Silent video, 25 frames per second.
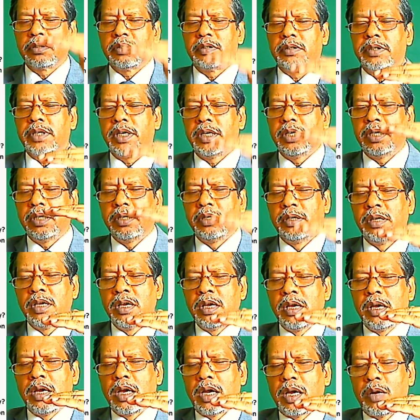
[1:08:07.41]
Okay,
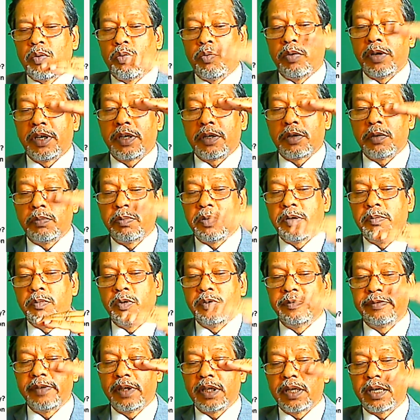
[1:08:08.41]
and it could be
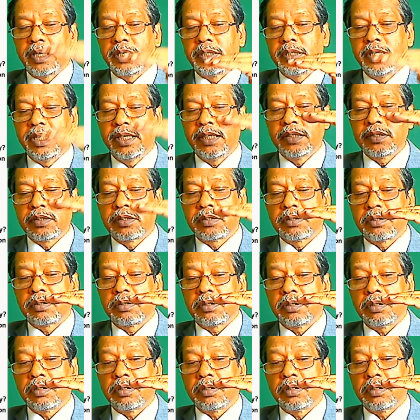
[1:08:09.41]
moving like this.